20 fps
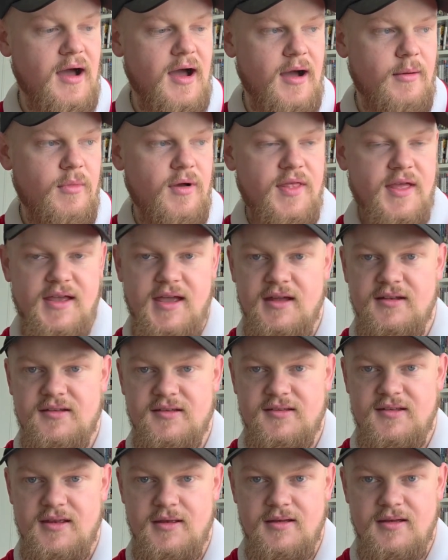and then get
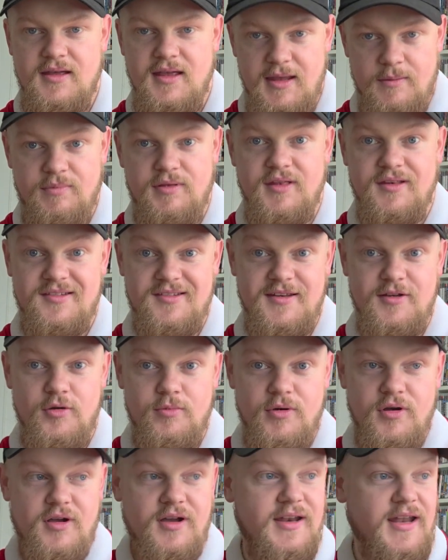to keep the
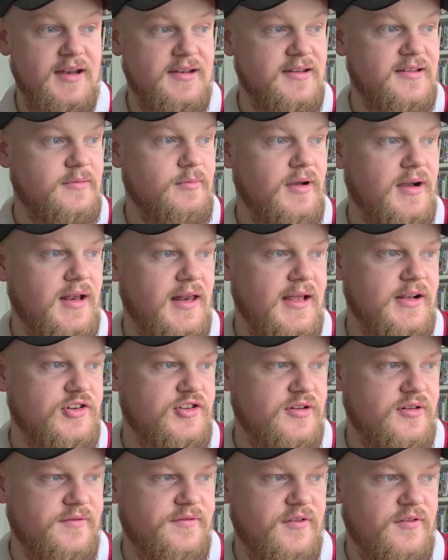SteelBook and add it to my
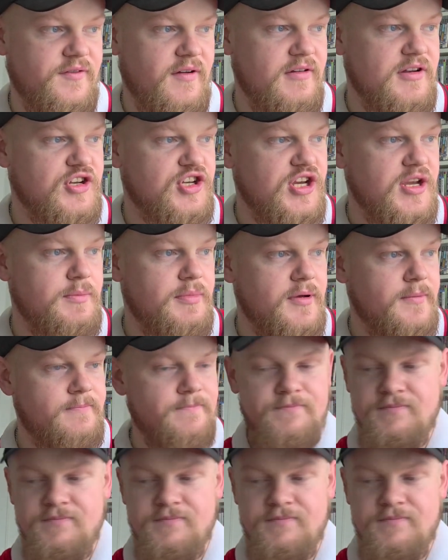collection for very cheap.